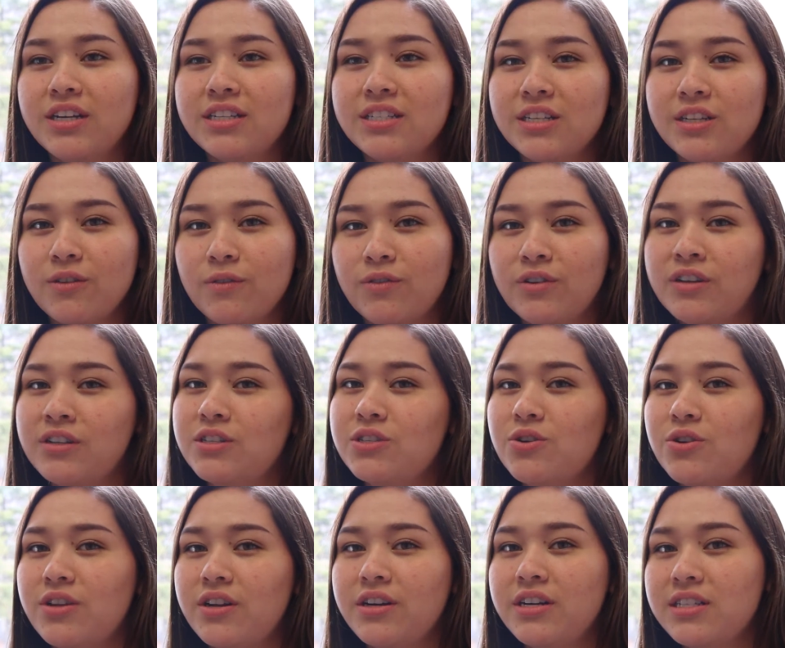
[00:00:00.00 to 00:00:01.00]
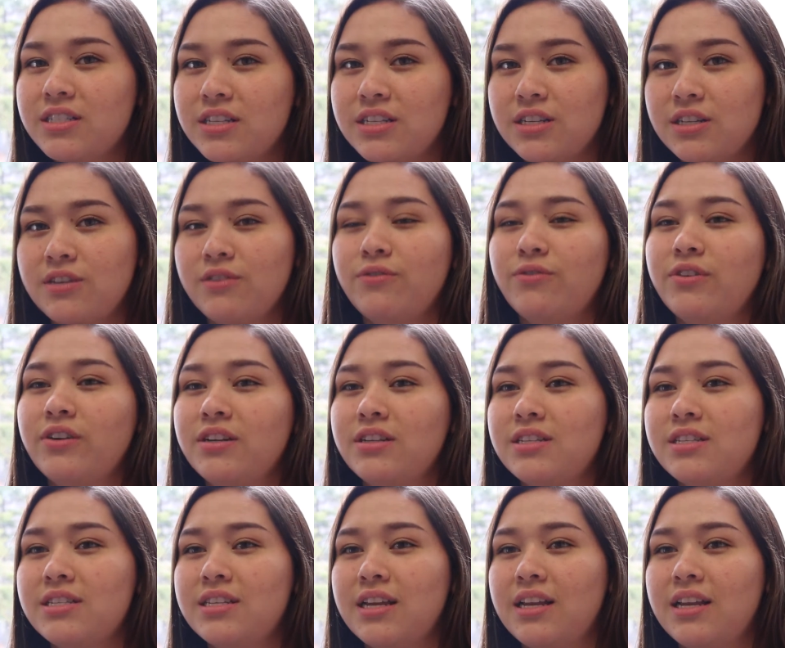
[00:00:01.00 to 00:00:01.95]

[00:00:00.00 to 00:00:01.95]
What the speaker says: is a difference or there isn't a difference,